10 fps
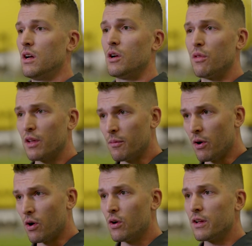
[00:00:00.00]
are you thinking
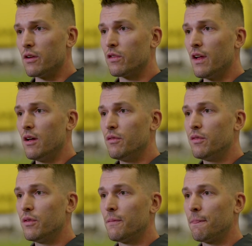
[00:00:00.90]
about hurting
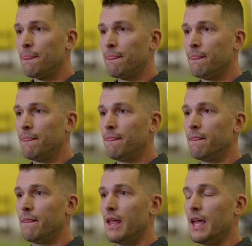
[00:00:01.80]
yourself?
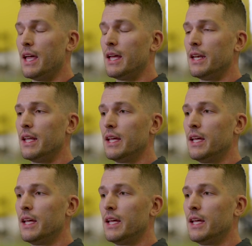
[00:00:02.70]
And